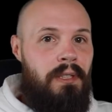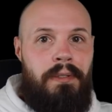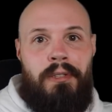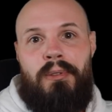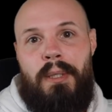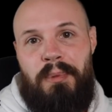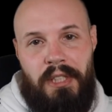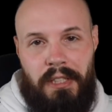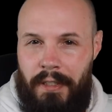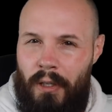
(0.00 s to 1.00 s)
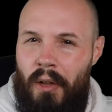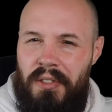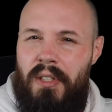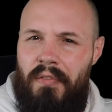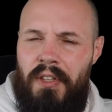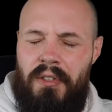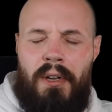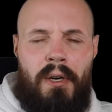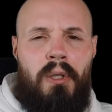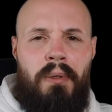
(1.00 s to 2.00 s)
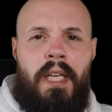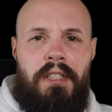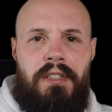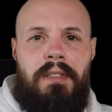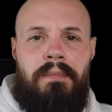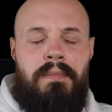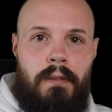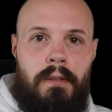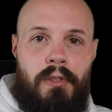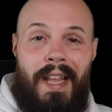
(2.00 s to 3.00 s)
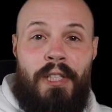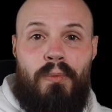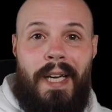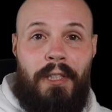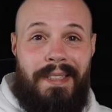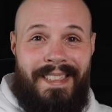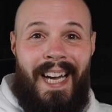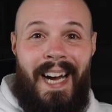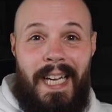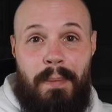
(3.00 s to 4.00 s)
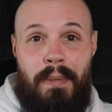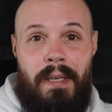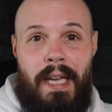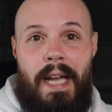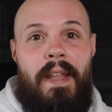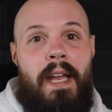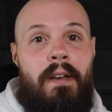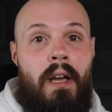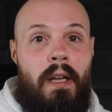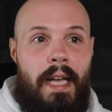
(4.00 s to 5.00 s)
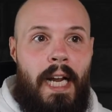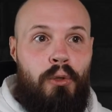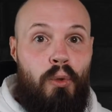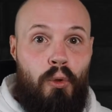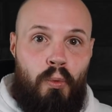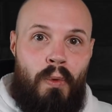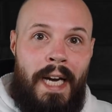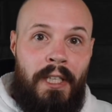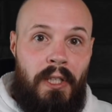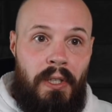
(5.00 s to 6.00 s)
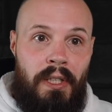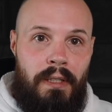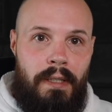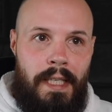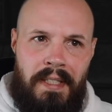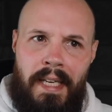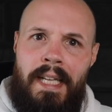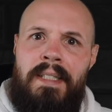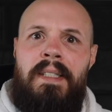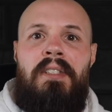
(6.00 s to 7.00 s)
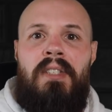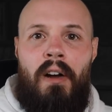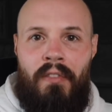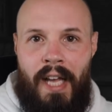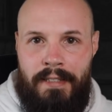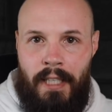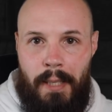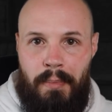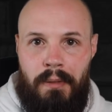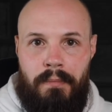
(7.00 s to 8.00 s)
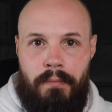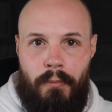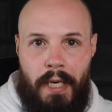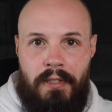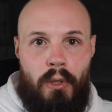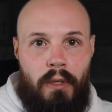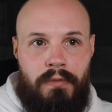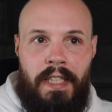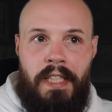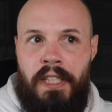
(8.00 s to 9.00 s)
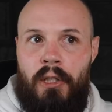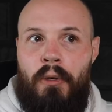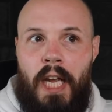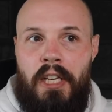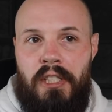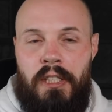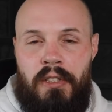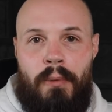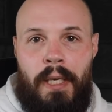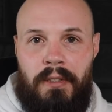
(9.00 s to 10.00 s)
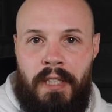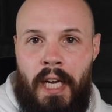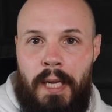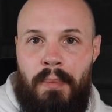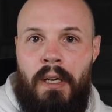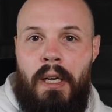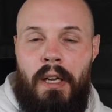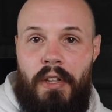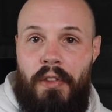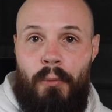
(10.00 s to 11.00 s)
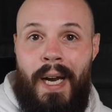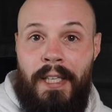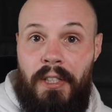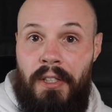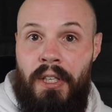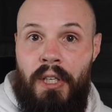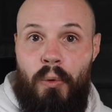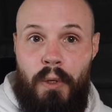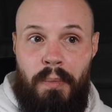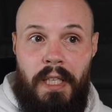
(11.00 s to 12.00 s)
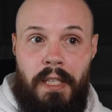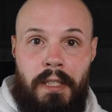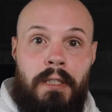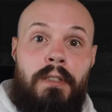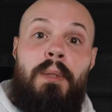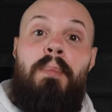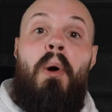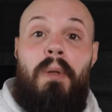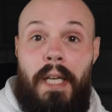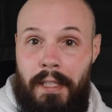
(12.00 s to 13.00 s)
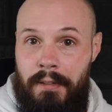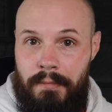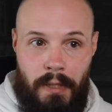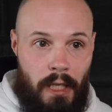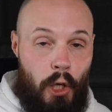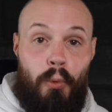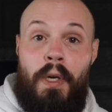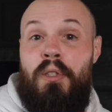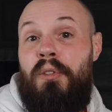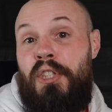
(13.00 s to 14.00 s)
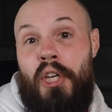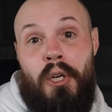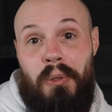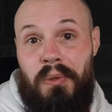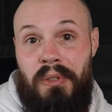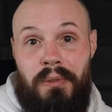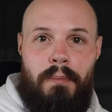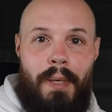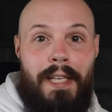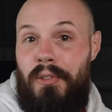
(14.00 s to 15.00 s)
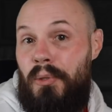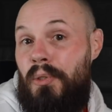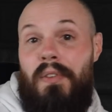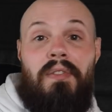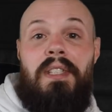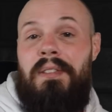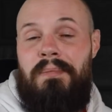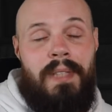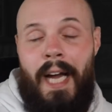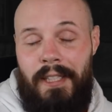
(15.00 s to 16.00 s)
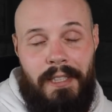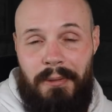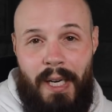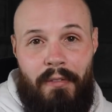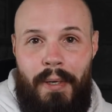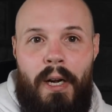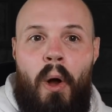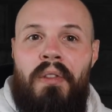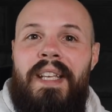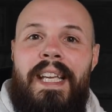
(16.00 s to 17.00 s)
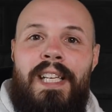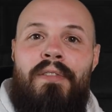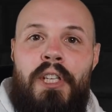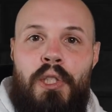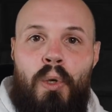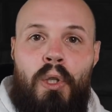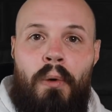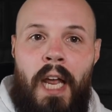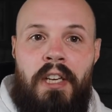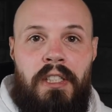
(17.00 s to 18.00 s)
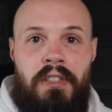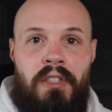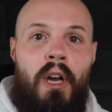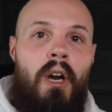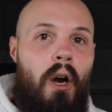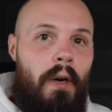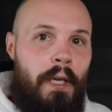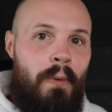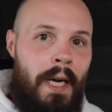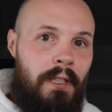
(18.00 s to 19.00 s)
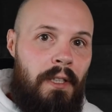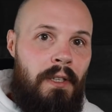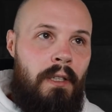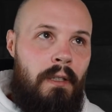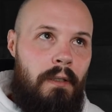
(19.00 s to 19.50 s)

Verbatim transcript: you know, description, like all the stuff that's on our location. So that's record type, and then an actual record is an instance of that type, right? So if DDG location is the record type, then the record would be Chipotle, uh, Original Joe's, Peggy Sue's 50s Diner, whatever, right? All the individual locations are a record